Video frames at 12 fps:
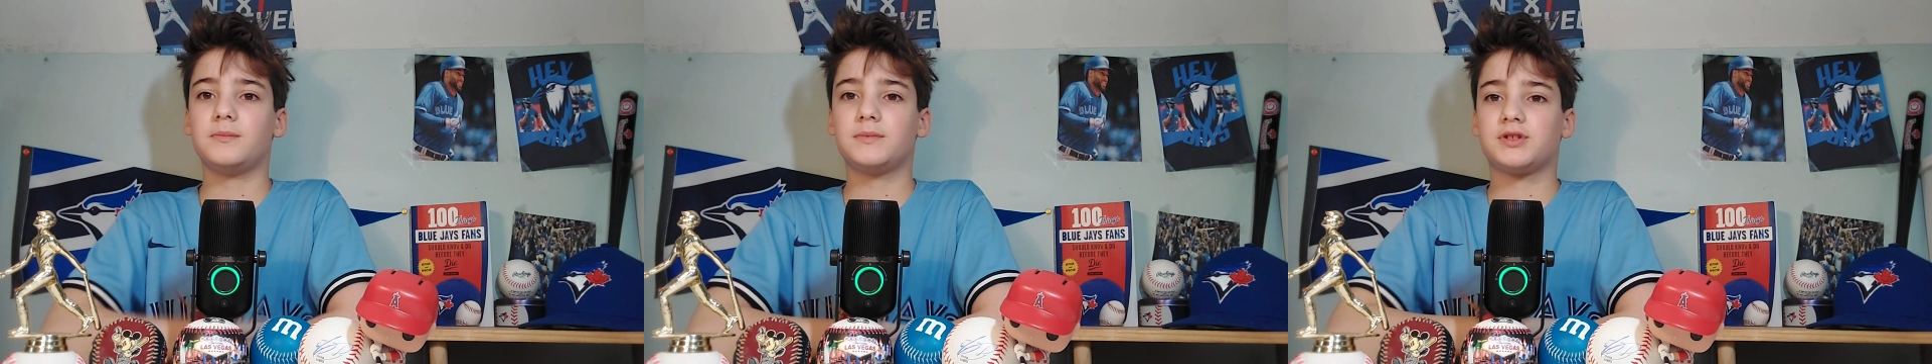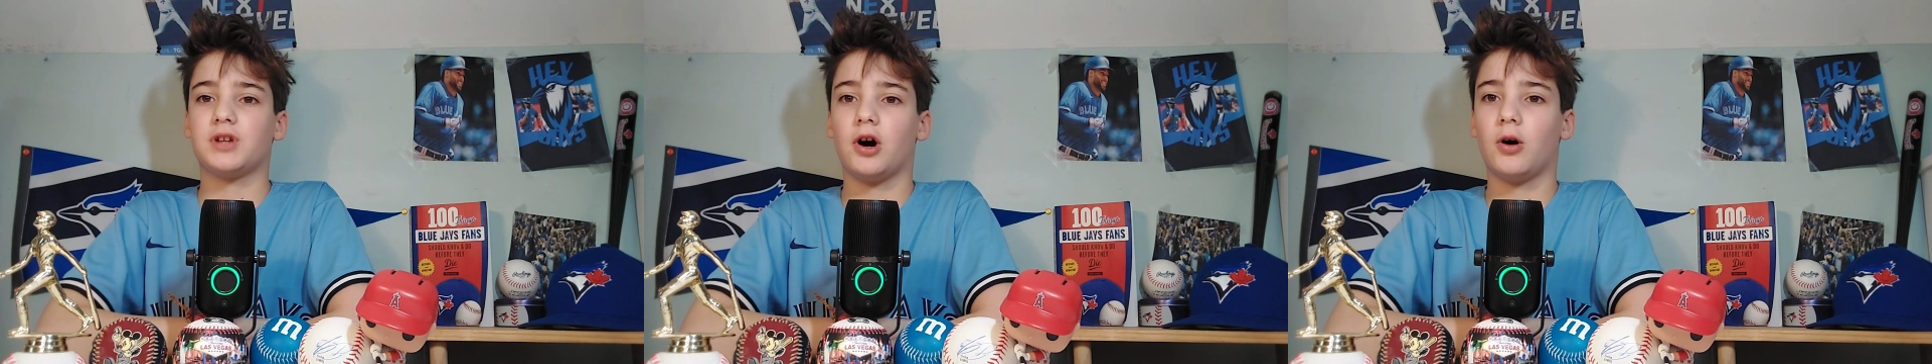
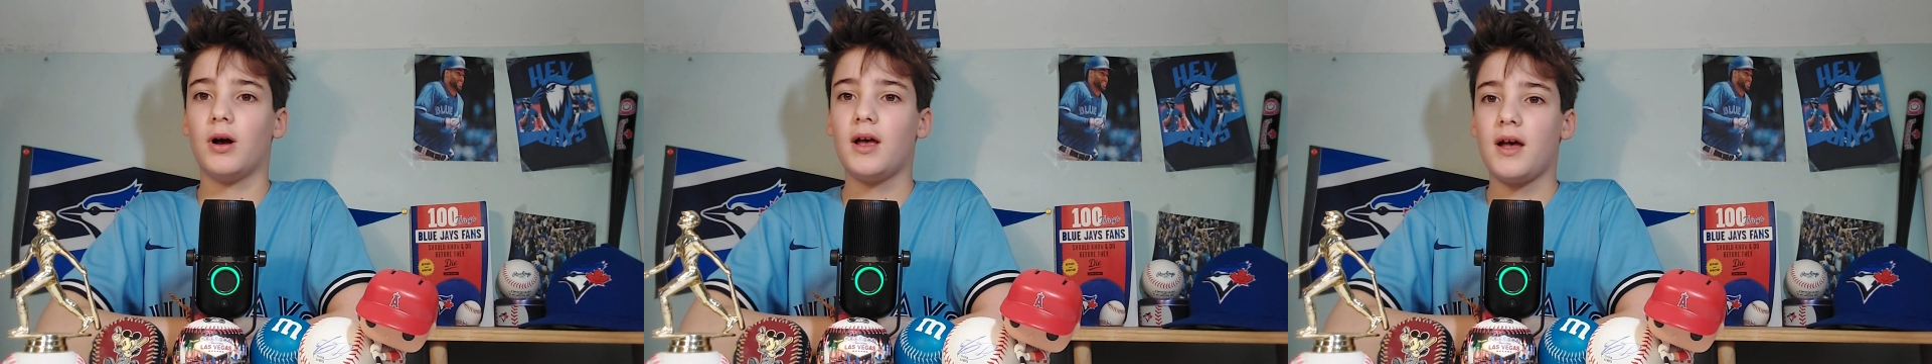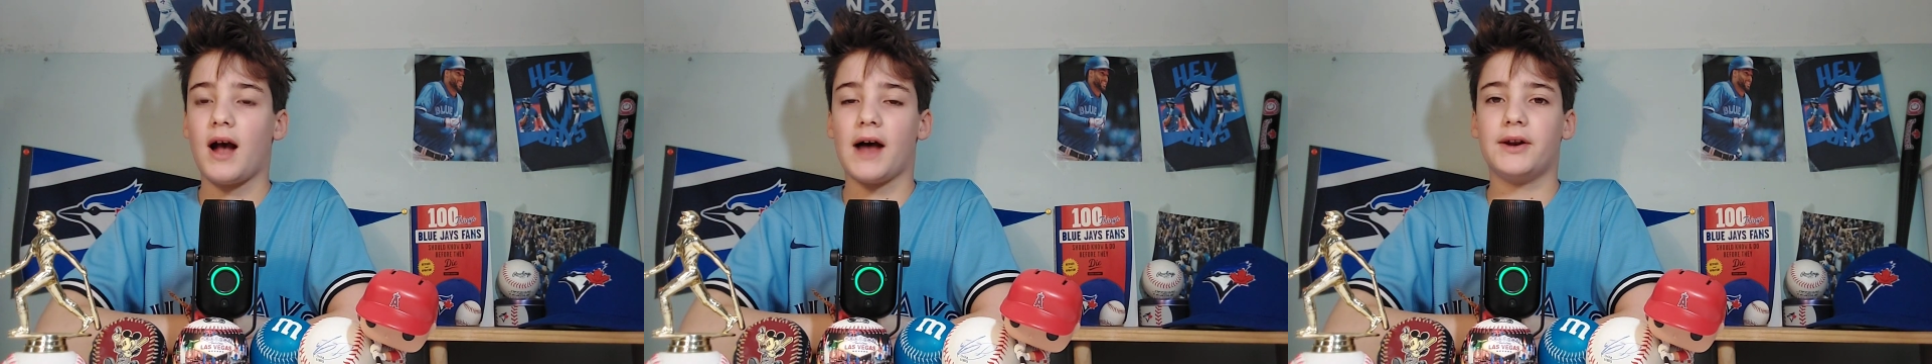So,
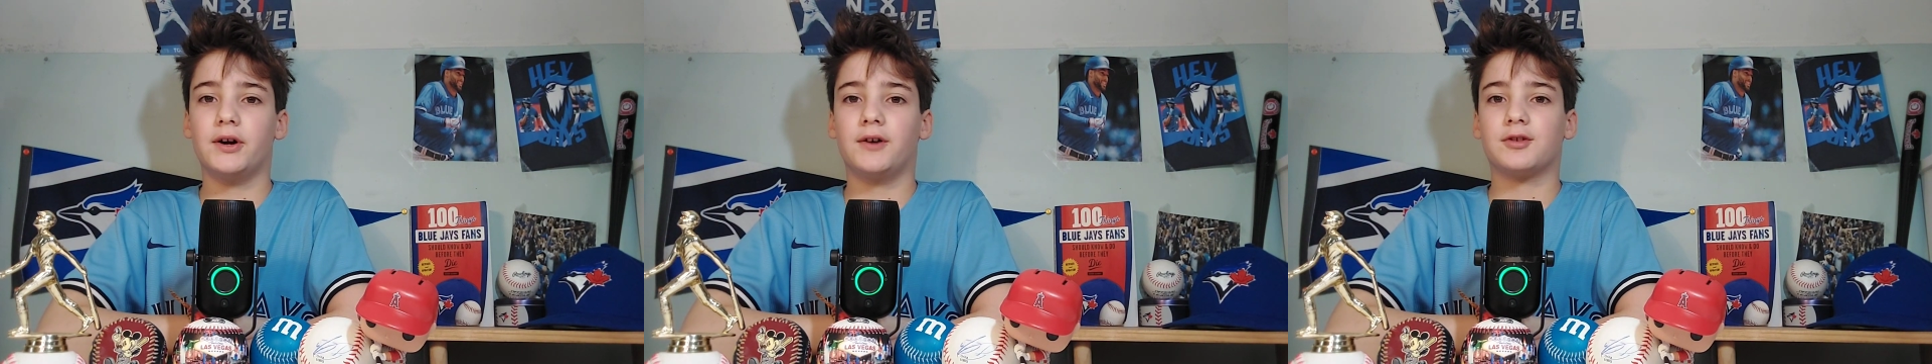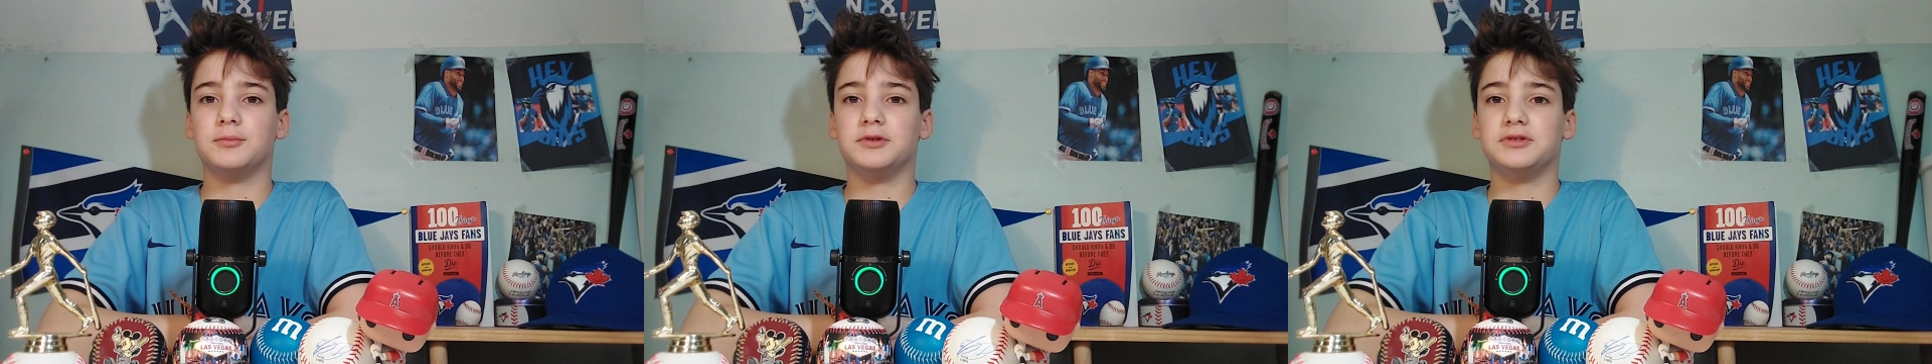I don't know
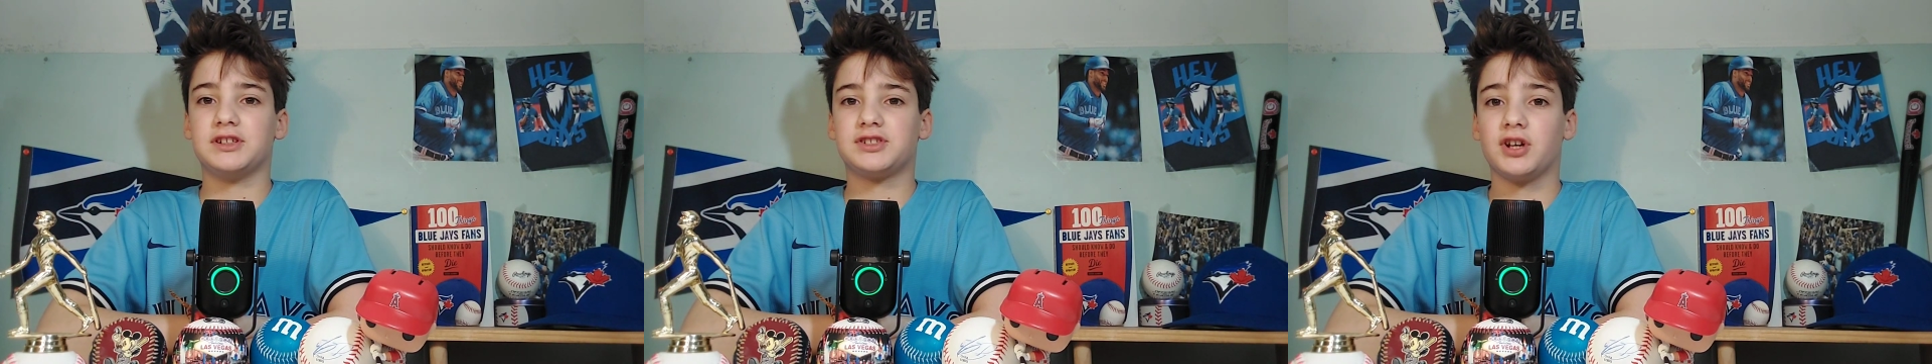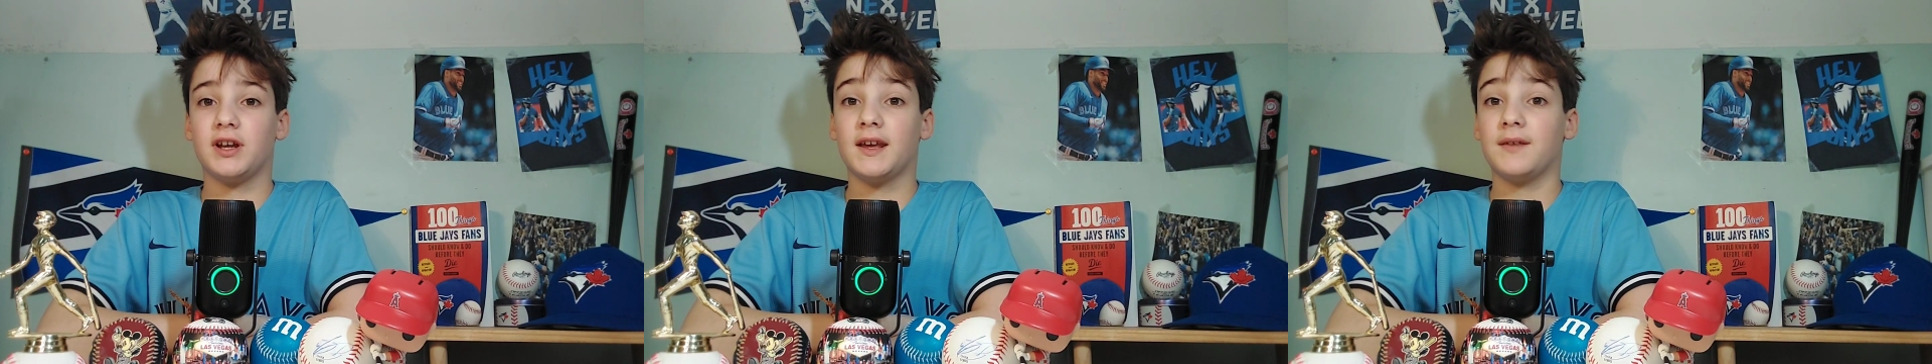if the Blue Jays are going to